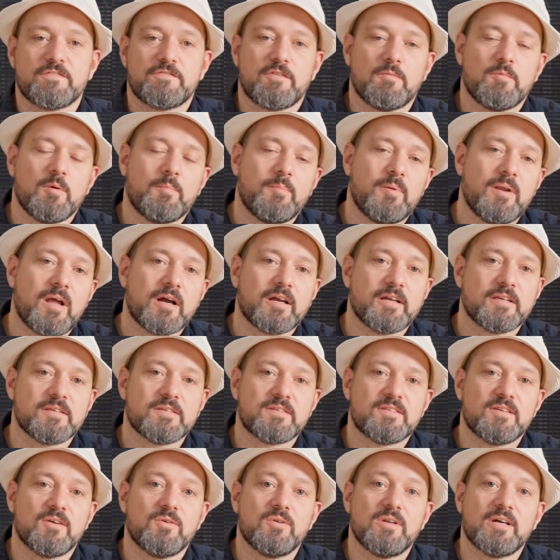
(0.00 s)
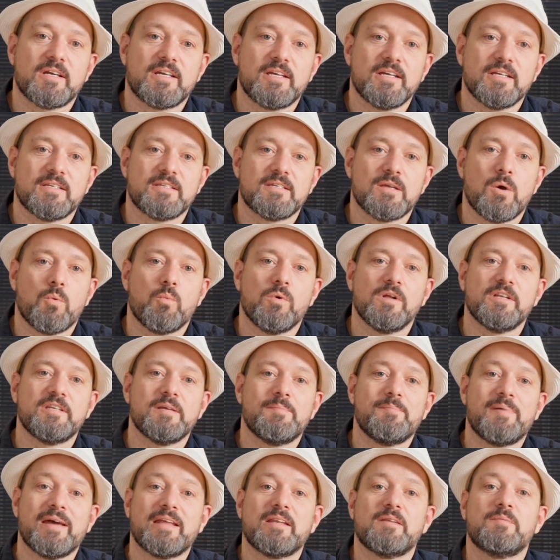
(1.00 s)
from a plug-in solar kit will
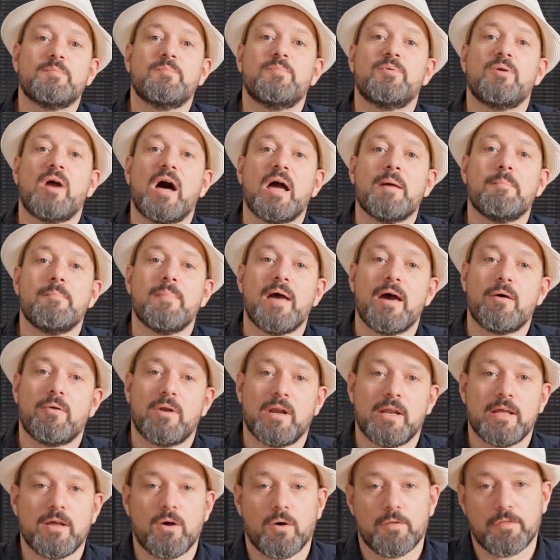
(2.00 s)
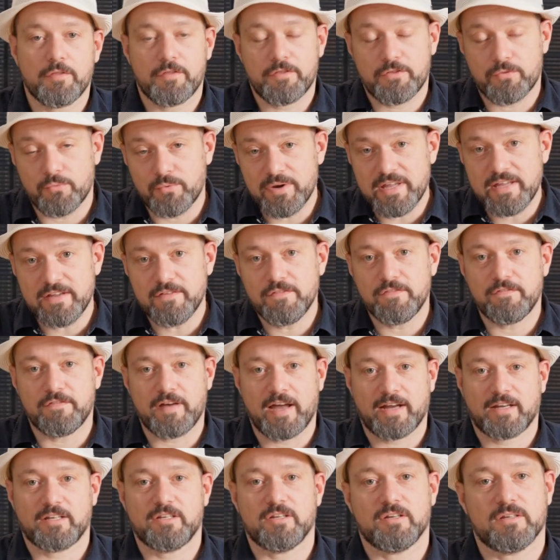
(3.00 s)
depend primarily on three
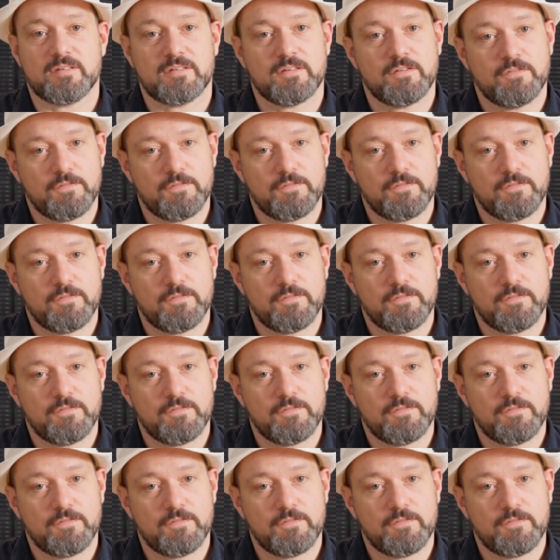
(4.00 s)
factors.